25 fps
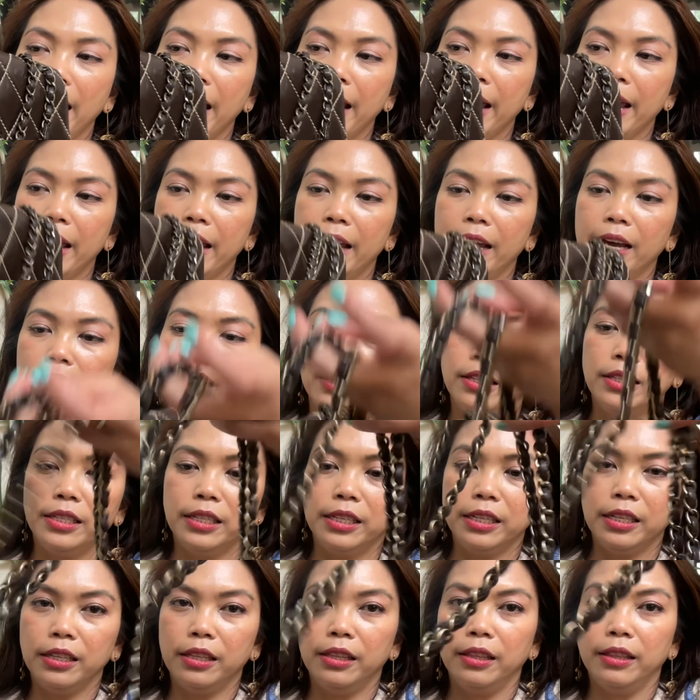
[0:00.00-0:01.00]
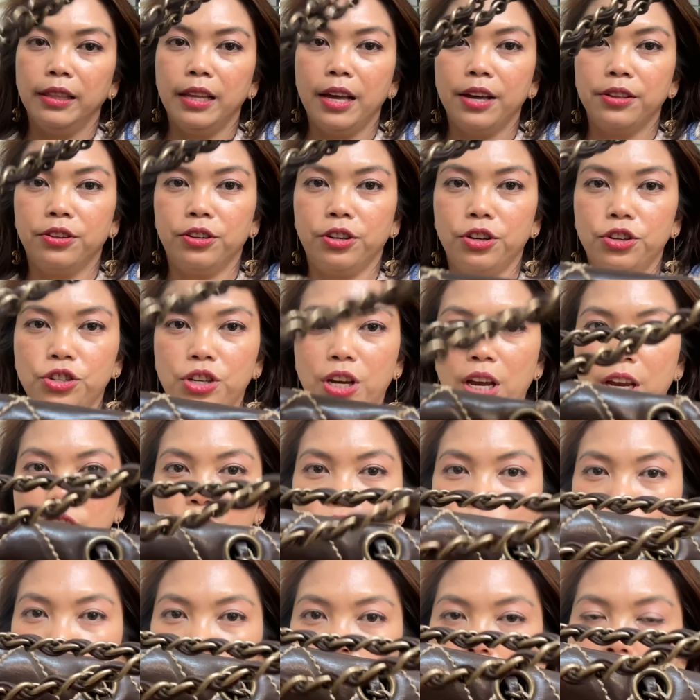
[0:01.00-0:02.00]
and the leather chain
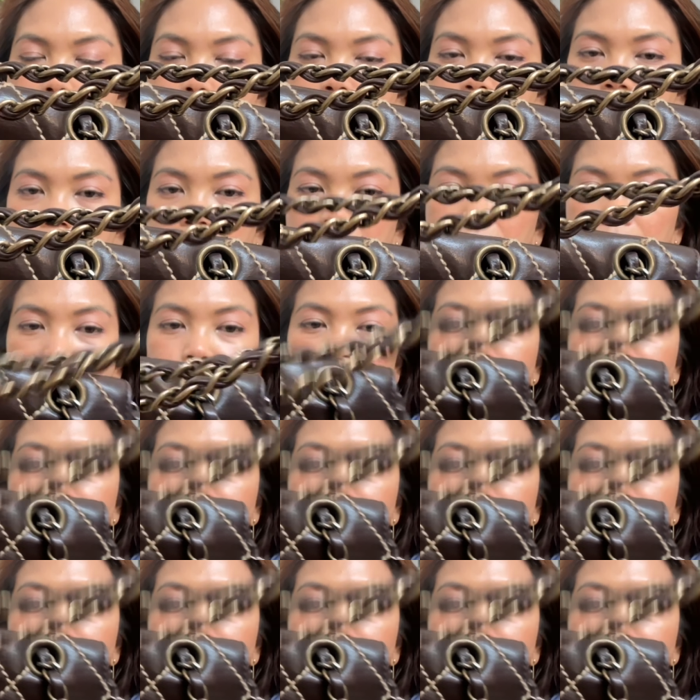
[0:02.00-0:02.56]
straps.